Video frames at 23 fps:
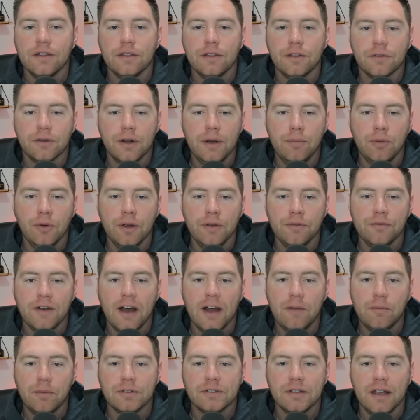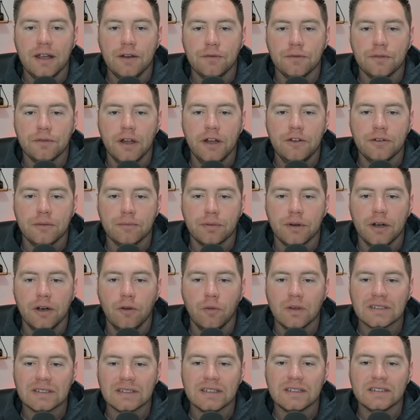The 3.5% inflation print was